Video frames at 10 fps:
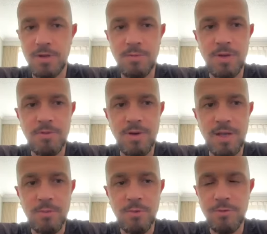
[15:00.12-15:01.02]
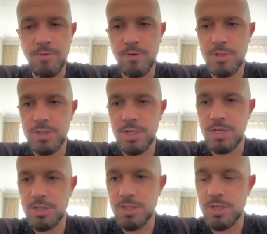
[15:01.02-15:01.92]
definitely be available for
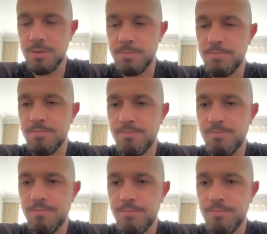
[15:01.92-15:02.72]
selection. Yeah.